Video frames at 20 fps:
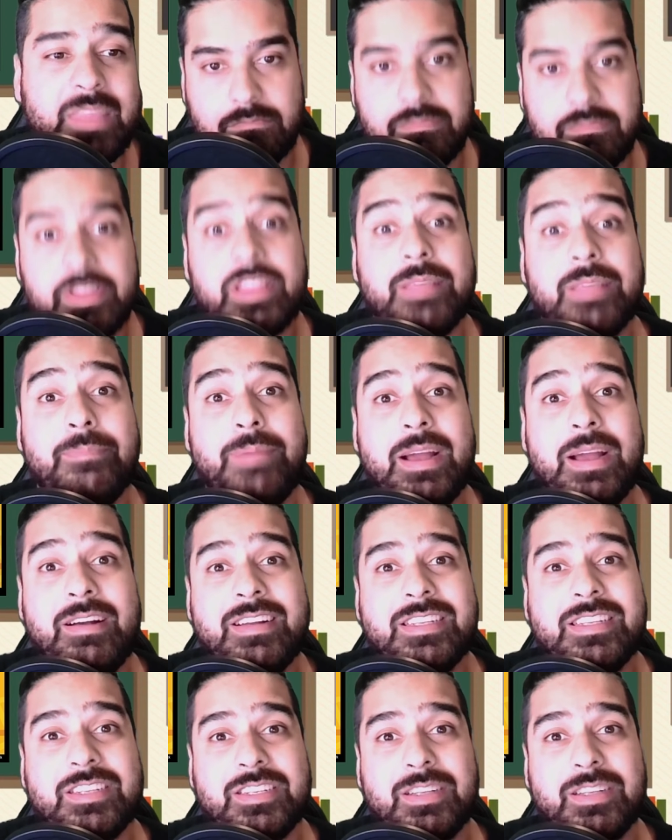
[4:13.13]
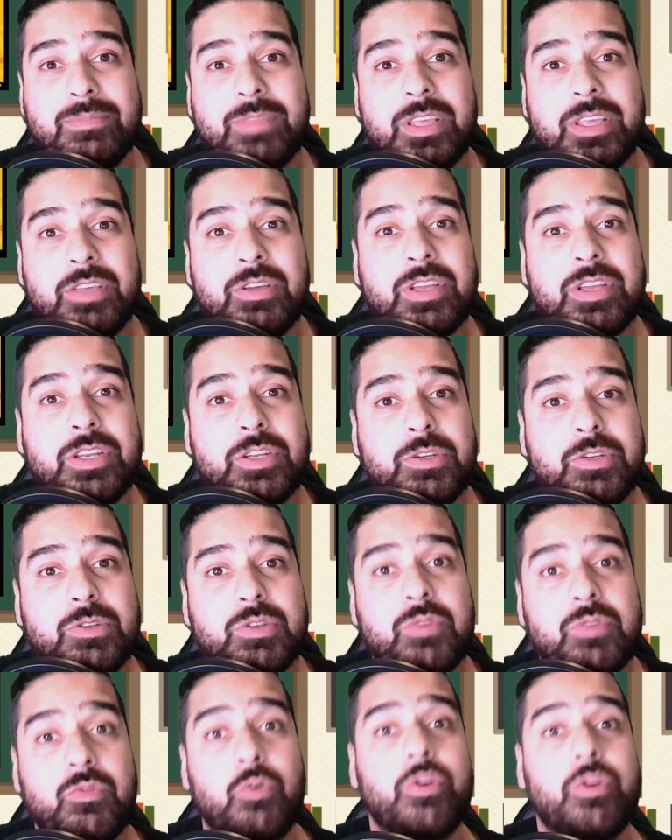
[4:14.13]
The berries are something you can use
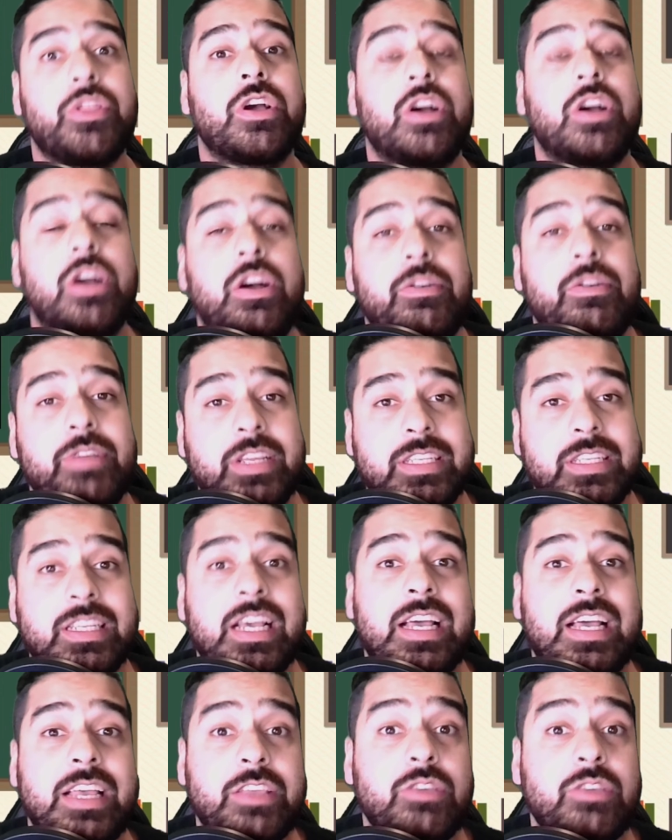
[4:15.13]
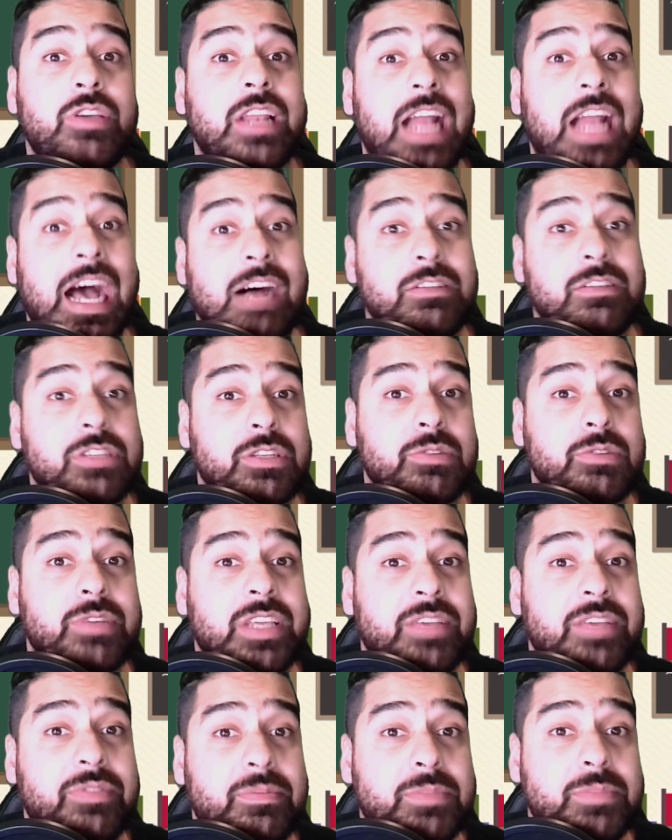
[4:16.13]
for the curries. You can also
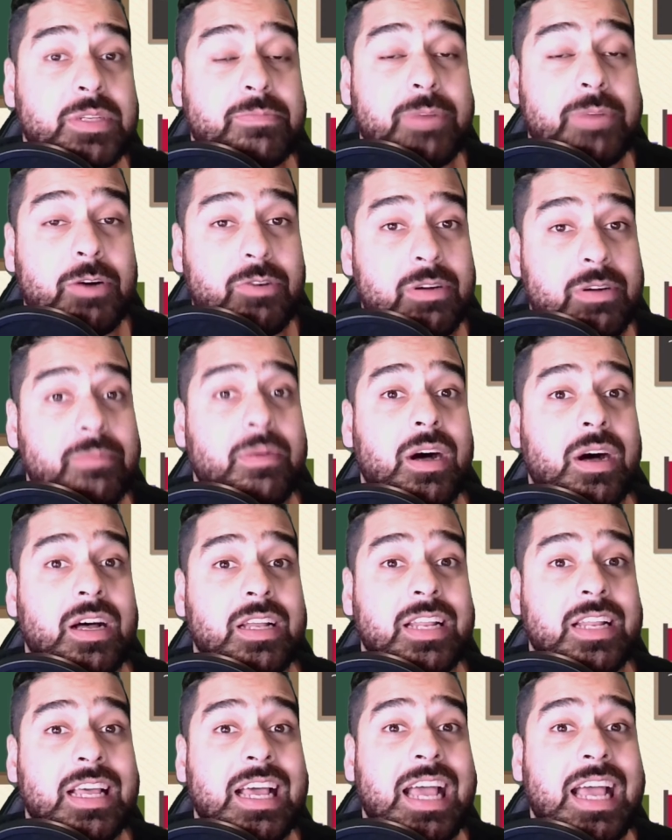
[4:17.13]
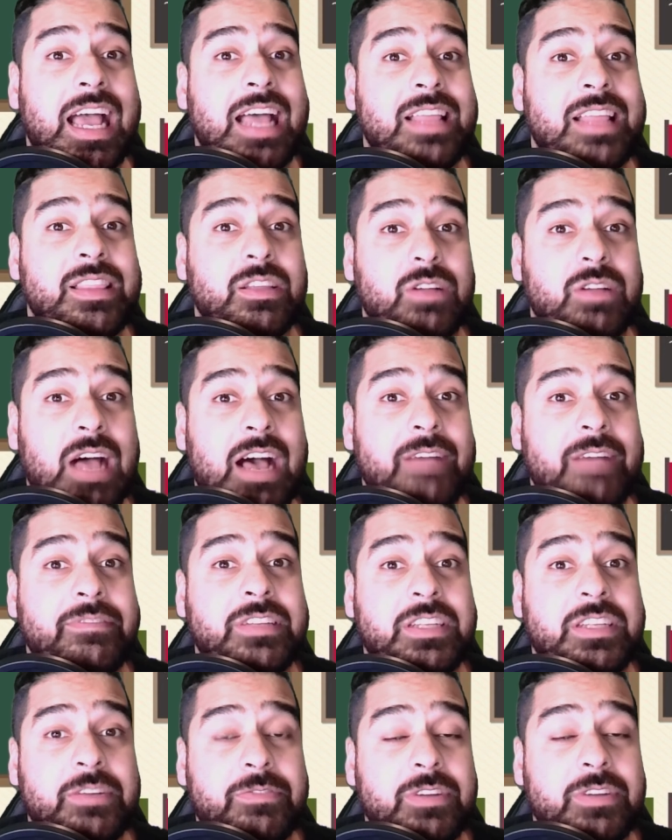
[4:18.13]
give them to Pokemon and they'll have
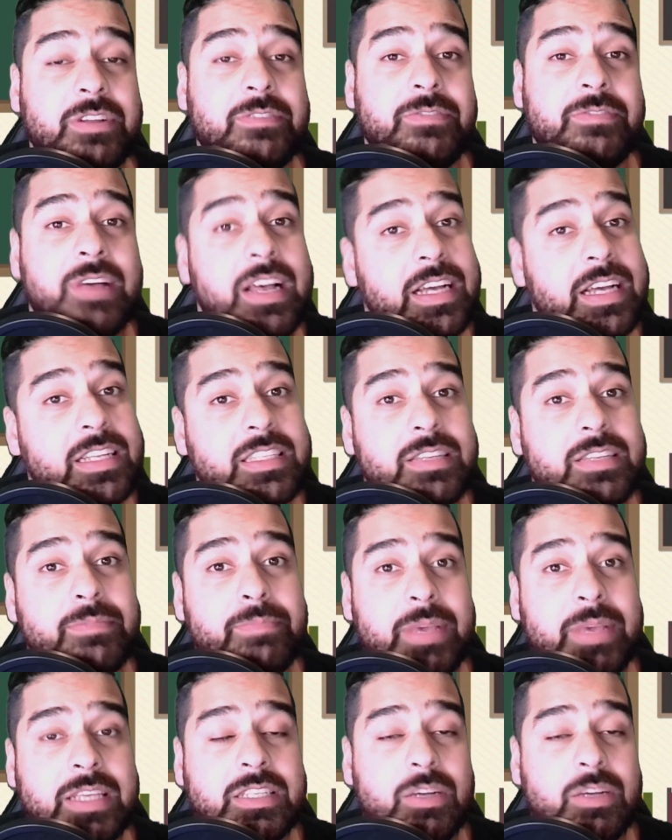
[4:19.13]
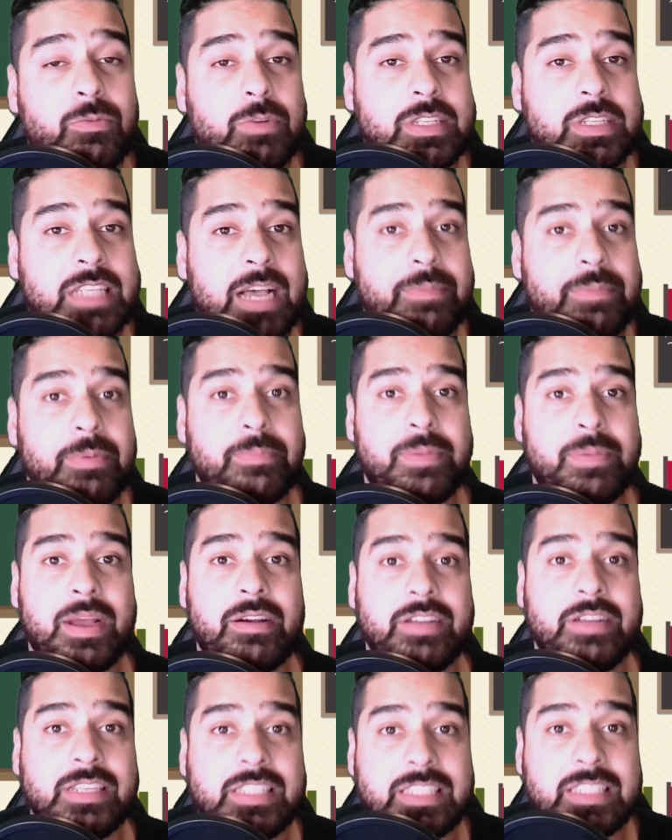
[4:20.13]
different effect based on what type of
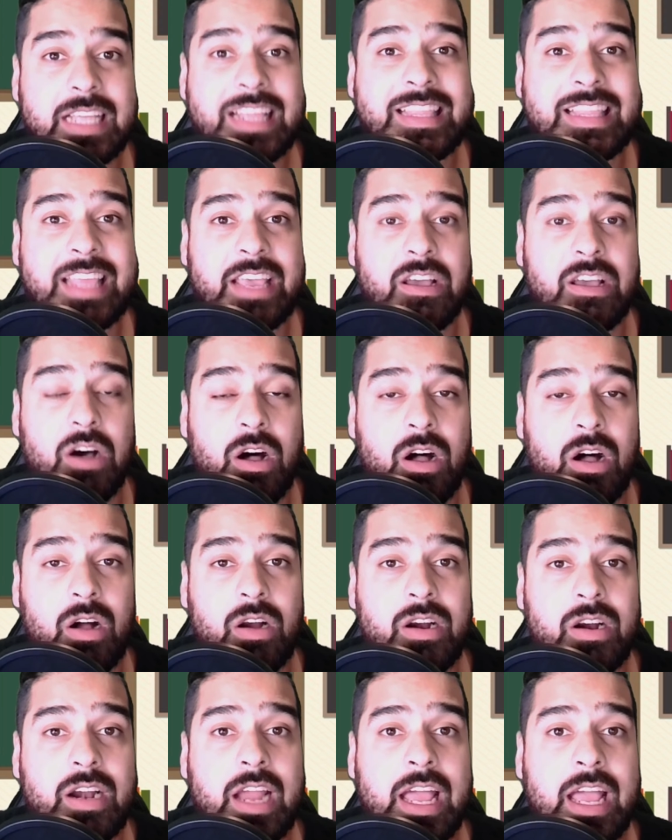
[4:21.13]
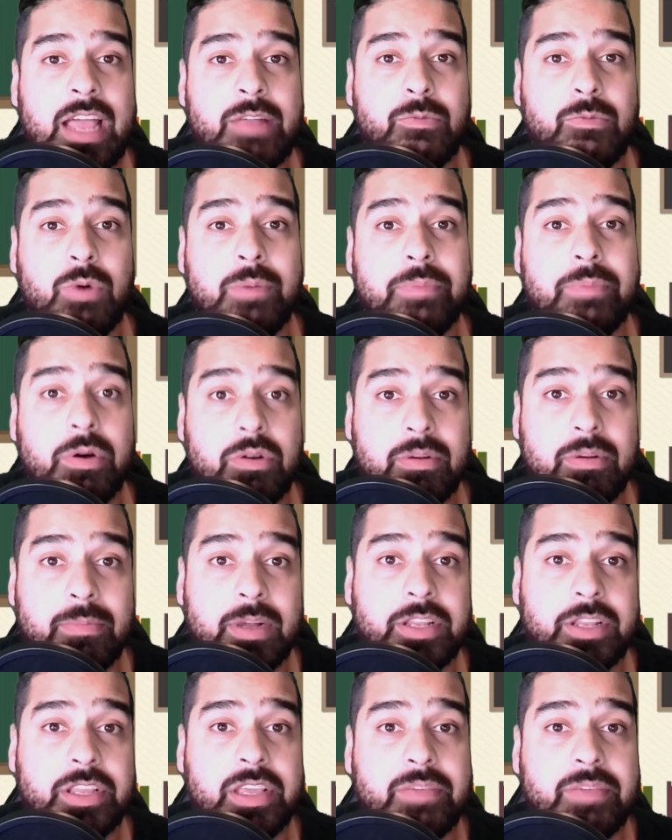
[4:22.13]
berries they are and what
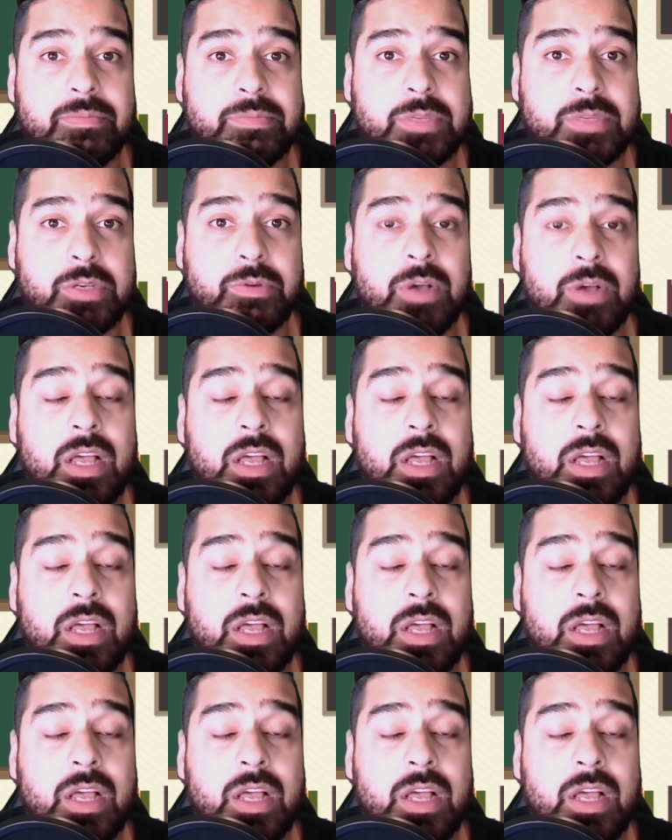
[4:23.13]
Pokemon you give them to.